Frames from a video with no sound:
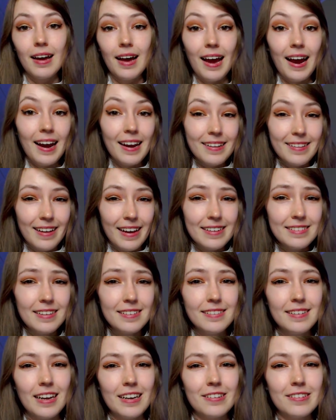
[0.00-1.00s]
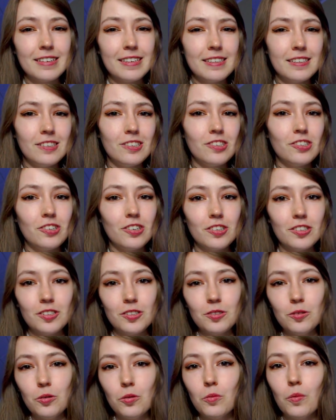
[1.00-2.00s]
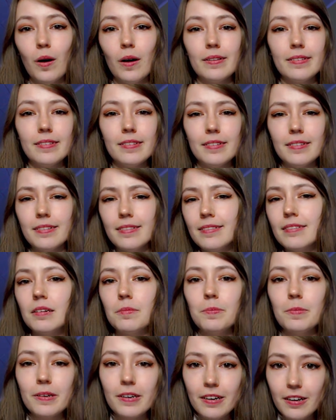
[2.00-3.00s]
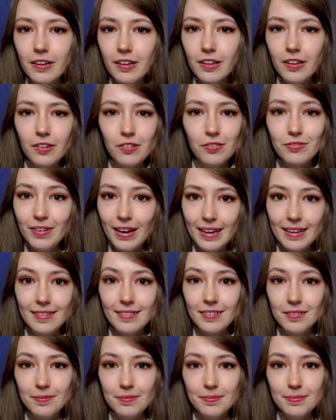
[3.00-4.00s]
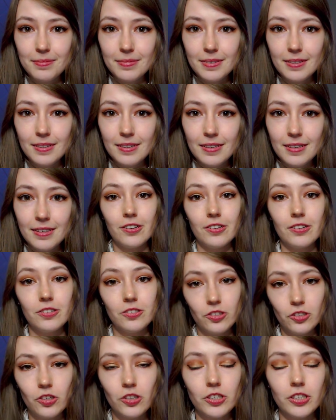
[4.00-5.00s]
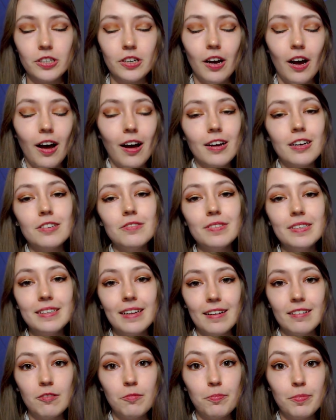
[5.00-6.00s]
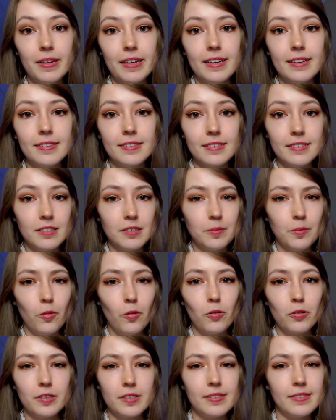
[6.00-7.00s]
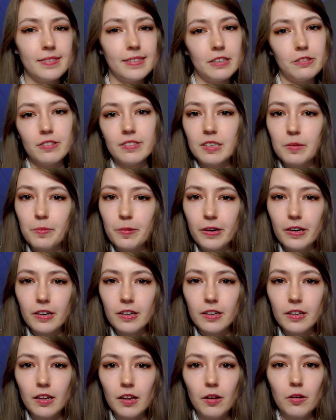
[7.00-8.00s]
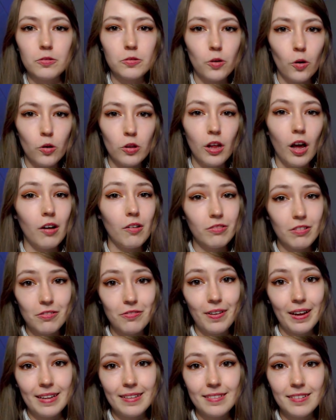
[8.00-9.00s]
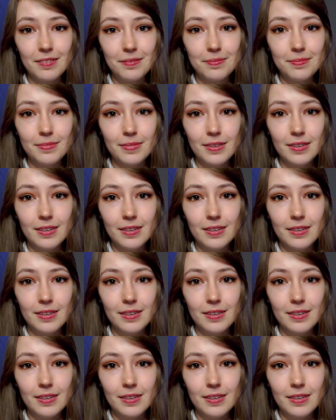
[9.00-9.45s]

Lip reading: I like that there isn't just one typical Phantom. Sure, Harvey Dent plays the more stereotypical role of the Phantom.